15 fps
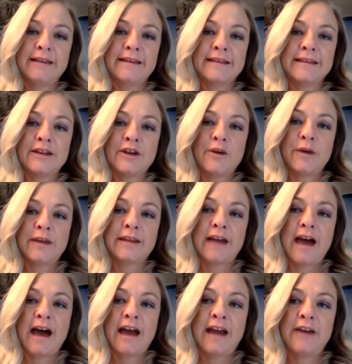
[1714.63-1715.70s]
these and knowing
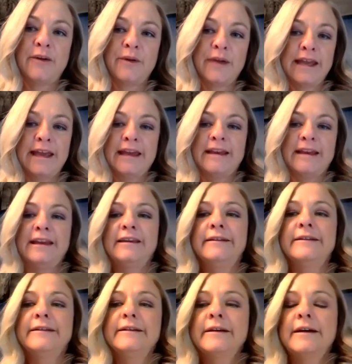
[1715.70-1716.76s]
that I don't get
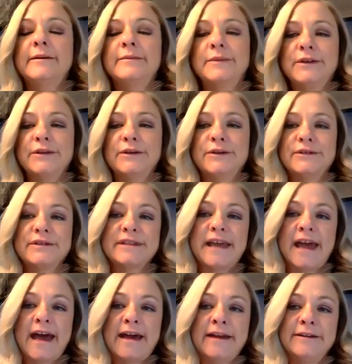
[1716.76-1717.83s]
any, I'm a little
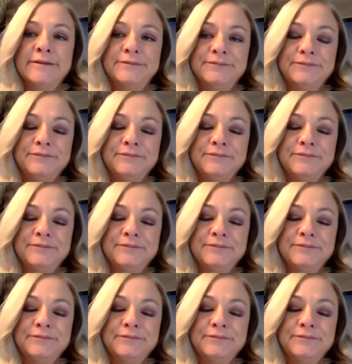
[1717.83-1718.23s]
sad.